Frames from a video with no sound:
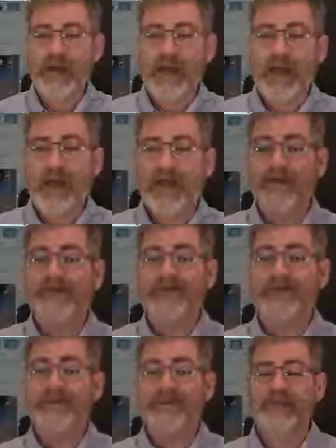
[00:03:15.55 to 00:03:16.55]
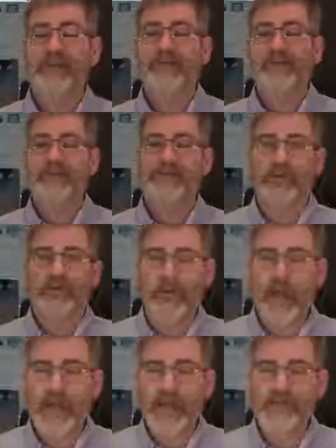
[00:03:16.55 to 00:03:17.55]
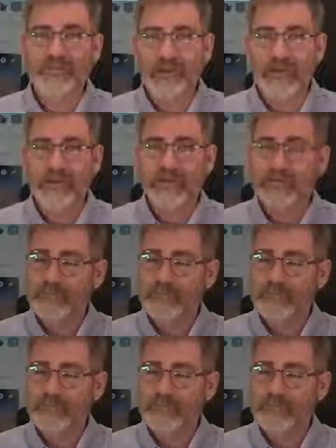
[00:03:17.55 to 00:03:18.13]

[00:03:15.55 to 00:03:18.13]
as the tensions are rising